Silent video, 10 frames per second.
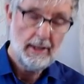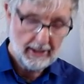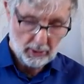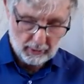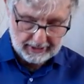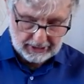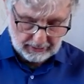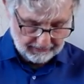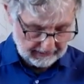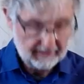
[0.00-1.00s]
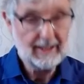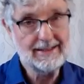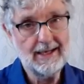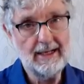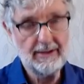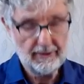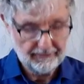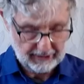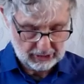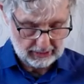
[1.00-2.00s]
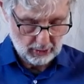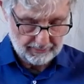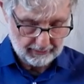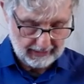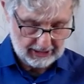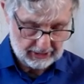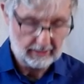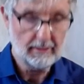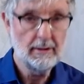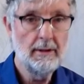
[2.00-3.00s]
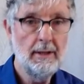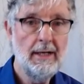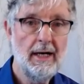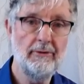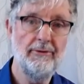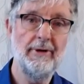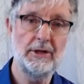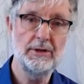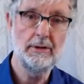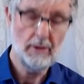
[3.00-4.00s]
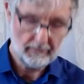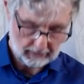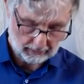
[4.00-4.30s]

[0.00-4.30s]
in order to facilitate the efficient operation and function of the